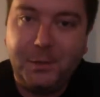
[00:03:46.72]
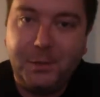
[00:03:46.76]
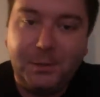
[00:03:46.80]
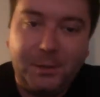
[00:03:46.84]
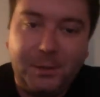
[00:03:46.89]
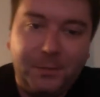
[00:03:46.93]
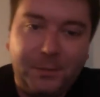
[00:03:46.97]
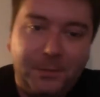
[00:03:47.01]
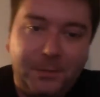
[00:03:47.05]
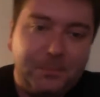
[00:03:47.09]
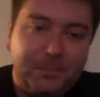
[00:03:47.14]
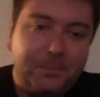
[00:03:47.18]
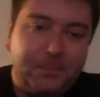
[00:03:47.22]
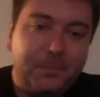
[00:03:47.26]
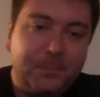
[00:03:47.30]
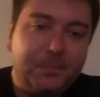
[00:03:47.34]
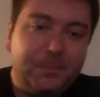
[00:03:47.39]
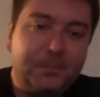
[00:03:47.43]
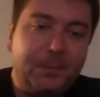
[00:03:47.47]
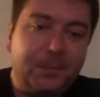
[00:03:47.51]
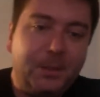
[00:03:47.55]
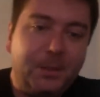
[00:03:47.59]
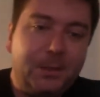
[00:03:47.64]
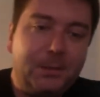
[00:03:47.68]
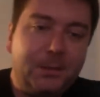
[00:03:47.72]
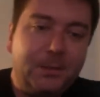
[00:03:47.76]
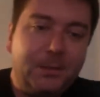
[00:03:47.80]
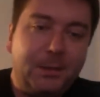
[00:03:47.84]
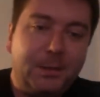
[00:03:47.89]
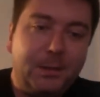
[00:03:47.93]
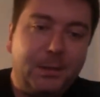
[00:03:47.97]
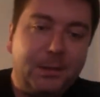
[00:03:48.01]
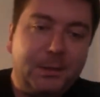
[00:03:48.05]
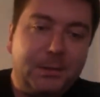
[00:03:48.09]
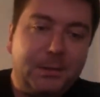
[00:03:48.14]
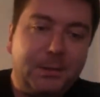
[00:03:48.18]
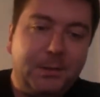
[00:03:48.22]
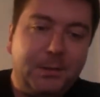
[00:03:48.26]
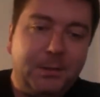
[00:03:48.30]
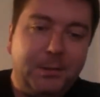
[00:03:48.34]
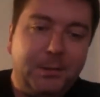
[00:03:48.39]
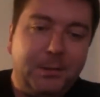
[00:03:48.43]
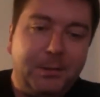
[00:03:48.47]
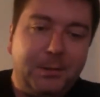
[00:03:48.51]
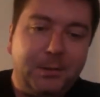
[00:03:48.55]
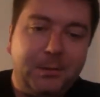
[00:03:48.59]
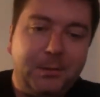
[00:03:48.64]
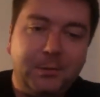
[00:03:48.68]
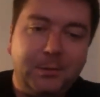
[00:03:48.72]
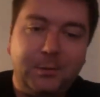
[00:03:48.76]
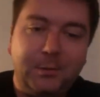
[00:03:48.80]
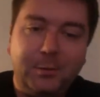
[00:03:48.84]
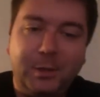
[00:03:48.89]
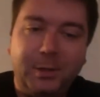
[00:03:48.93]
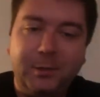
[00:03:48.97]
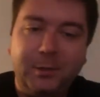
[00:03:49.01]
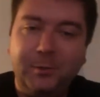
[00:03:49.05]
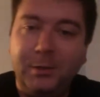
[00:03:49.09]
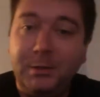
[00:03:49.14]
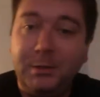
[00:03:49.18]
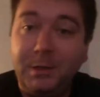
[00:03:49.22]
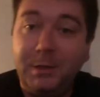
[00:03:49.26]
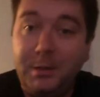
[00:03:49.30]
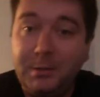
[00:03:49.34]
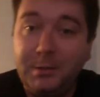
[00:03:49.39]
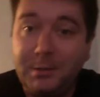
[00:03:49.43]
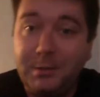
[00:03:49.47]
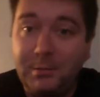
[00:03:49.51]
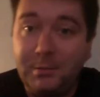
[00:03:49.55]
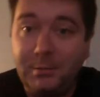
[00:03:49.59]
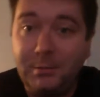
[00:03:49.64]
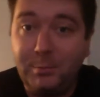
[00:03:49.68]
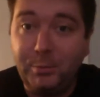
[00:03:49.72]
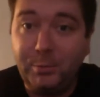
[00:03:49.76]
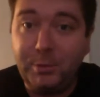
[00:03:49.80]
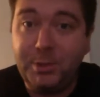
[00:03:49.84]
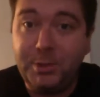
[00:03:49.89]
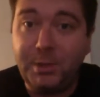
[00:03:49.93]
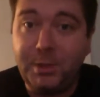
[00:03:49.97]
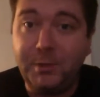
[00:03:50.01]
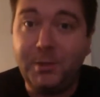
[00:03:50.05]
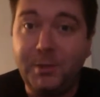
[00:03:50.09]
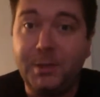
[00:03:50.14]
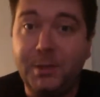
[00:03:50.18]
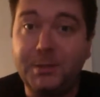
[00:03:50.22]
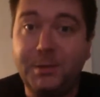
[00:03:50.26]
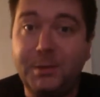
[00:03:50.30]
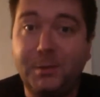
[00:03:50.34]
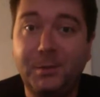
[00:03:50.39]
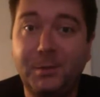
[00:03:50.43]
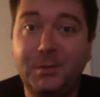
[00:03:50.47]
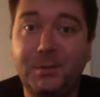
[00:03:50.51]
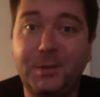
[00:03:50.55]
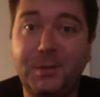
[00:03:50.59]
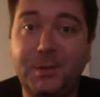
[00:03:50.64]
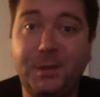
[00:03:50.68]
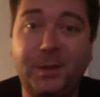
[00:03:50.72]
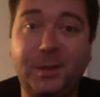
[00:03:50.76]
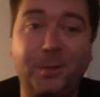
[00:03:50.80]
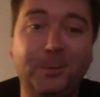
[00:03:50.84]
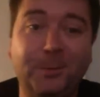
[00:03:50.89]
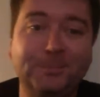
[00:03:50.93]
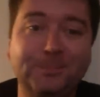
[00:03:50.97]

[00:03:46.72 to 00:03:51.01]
them. And continue to create great days. Appreciate you guys. Take care.